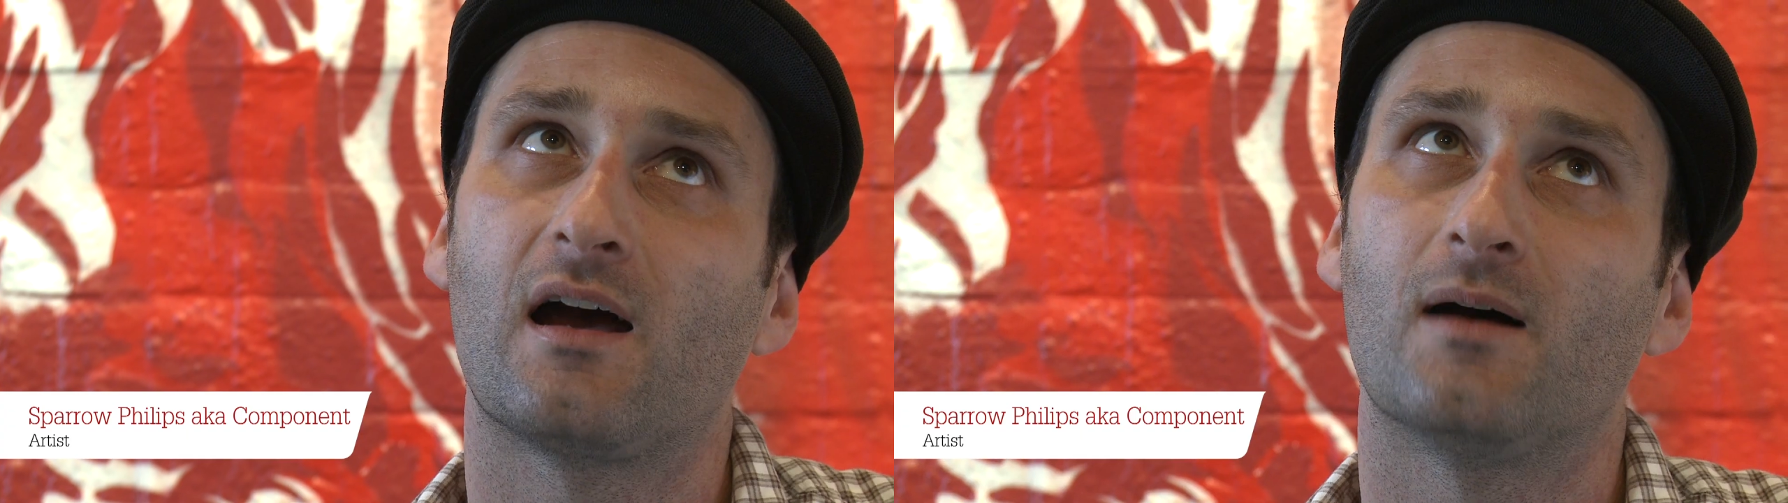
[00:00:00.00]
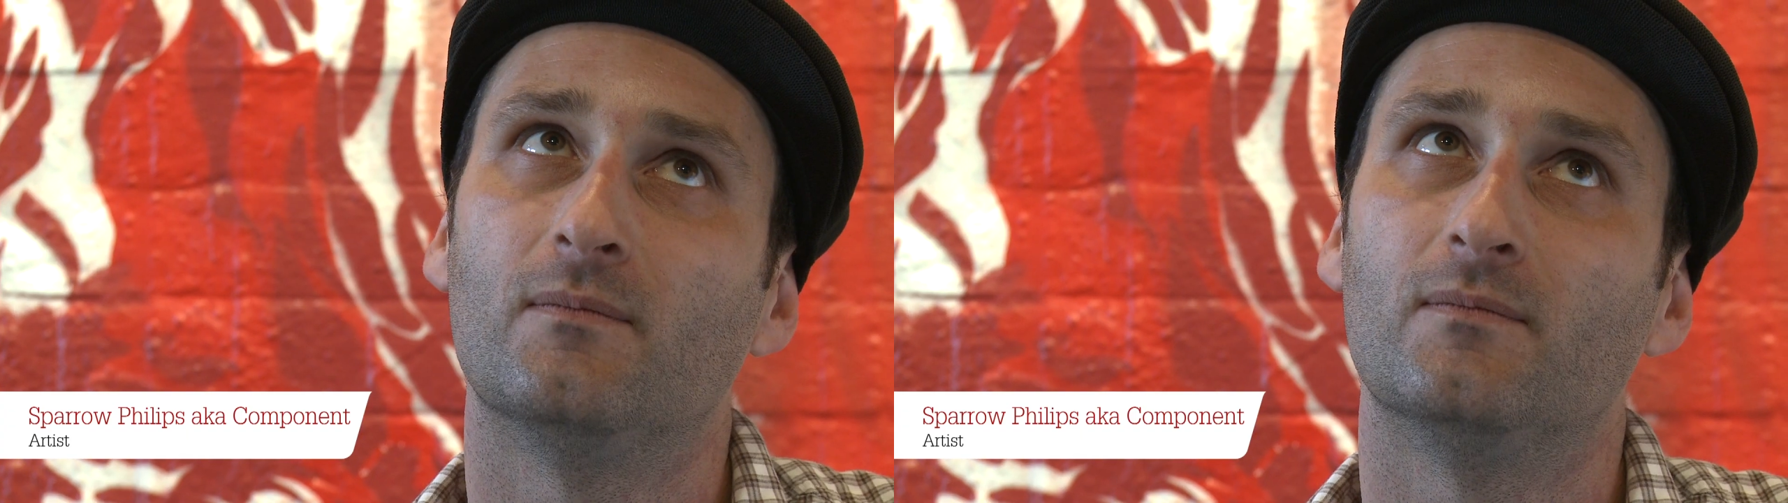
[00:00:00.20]

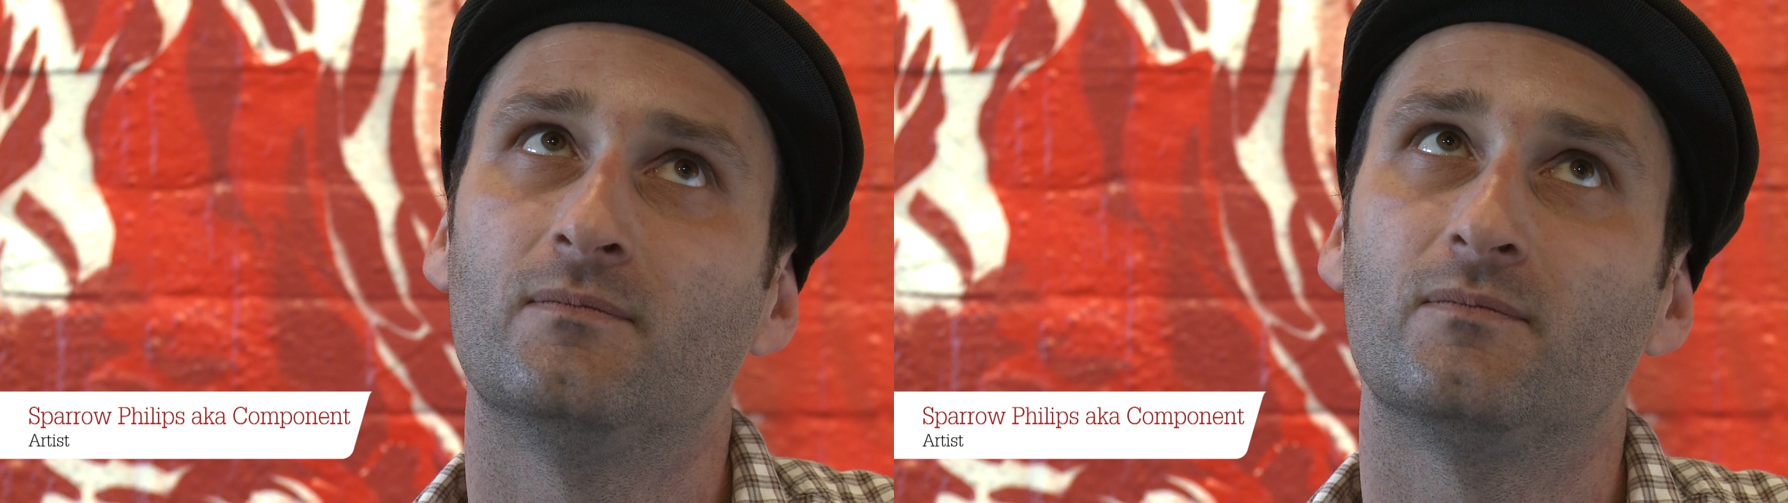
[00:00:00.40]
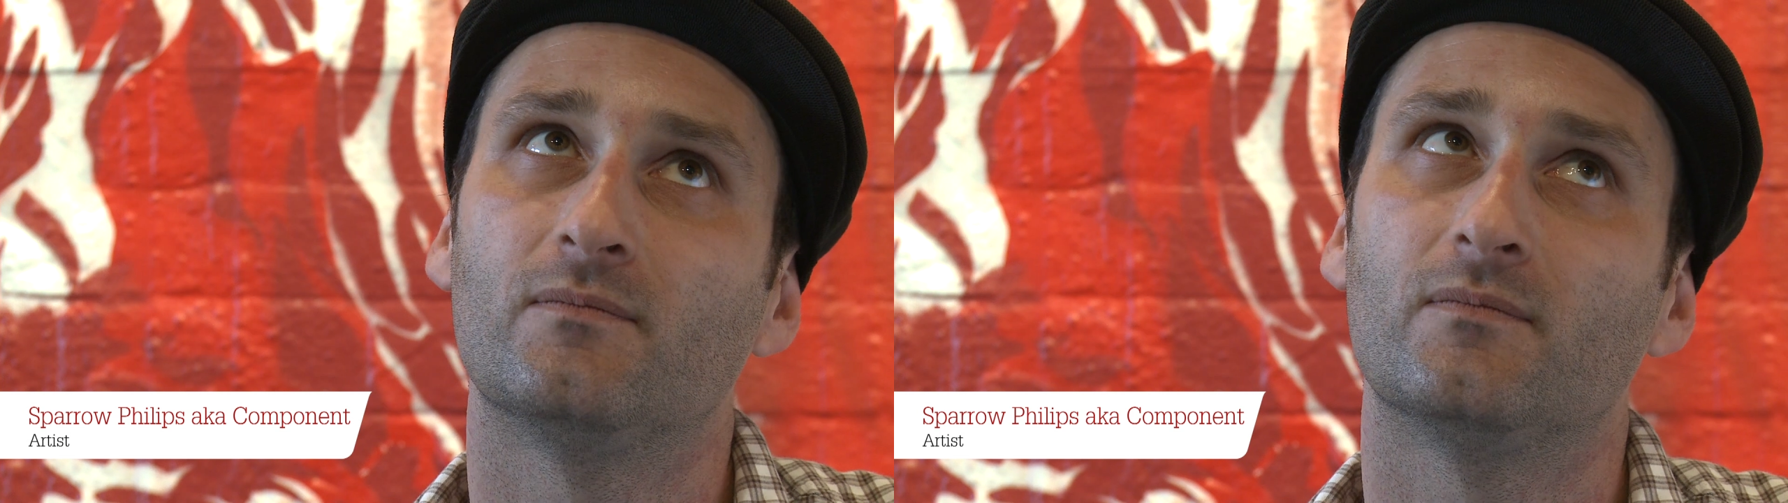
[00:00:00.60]
um,
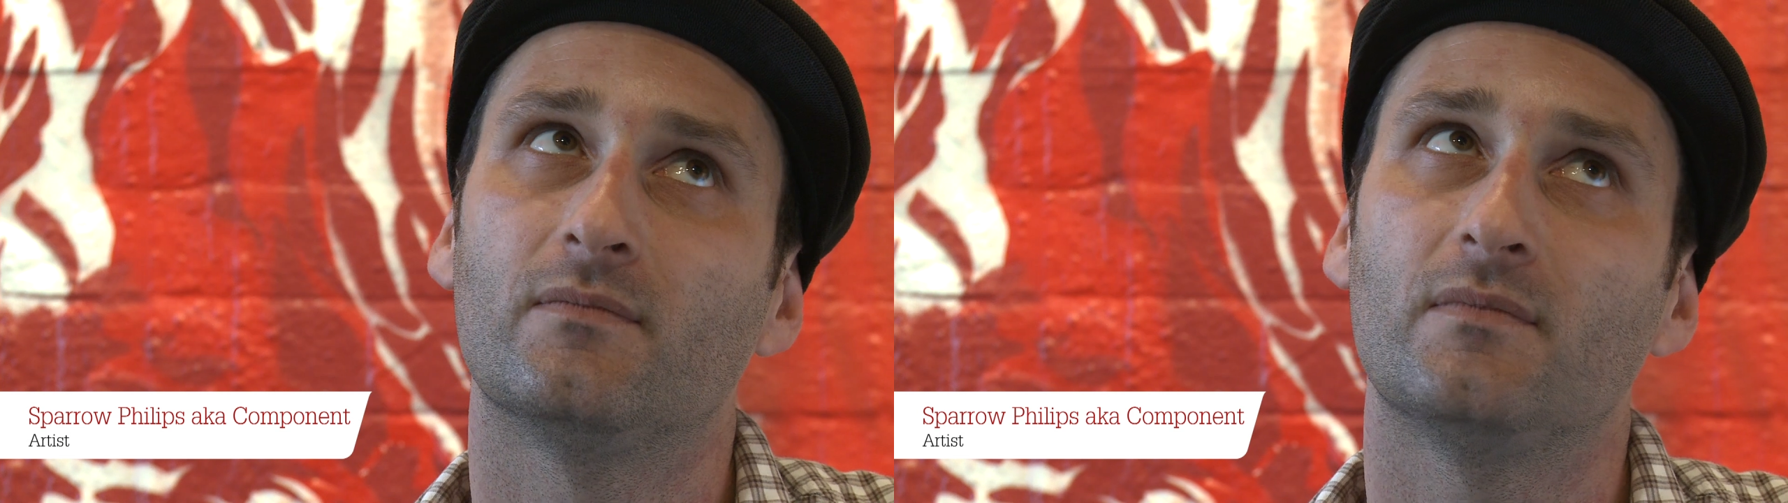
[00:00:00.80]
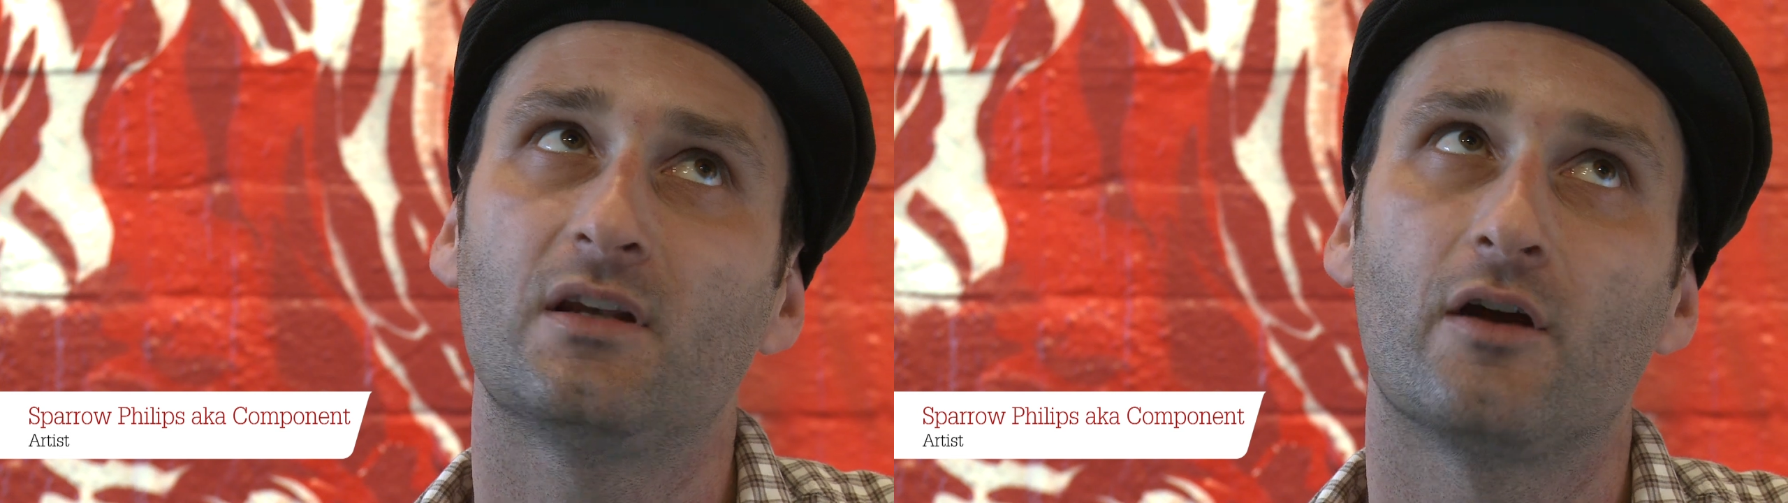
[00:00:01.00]

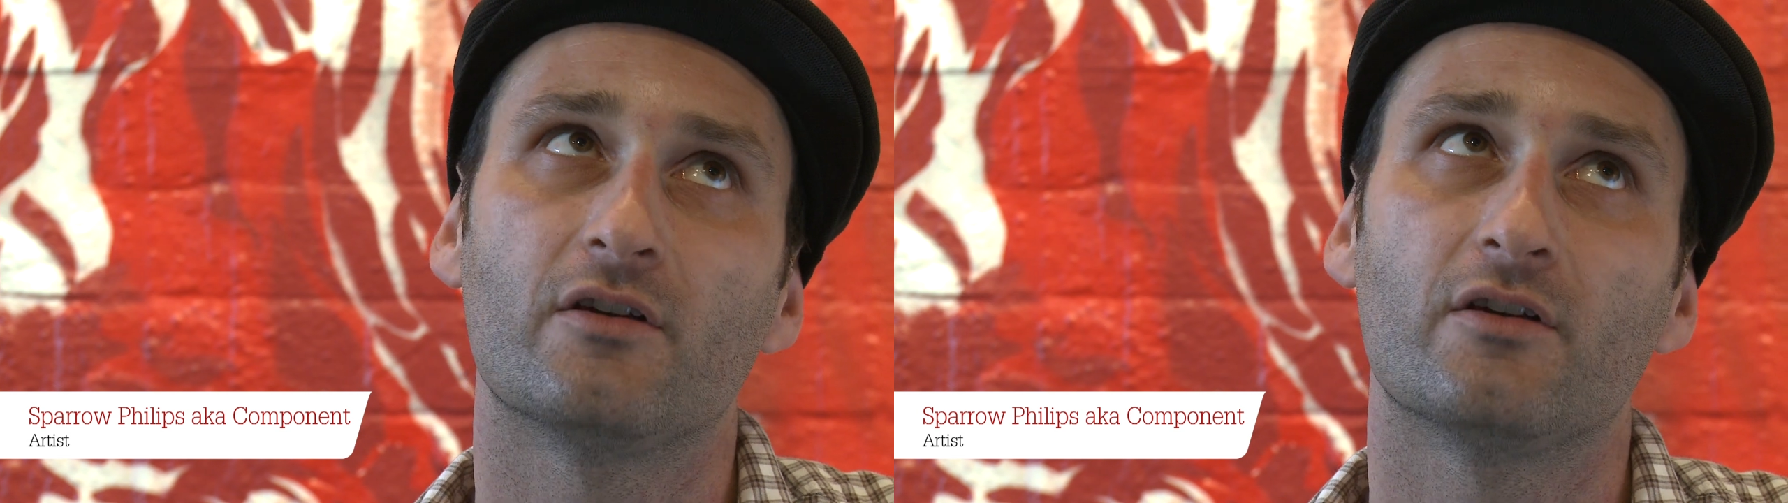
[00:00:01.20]
you know,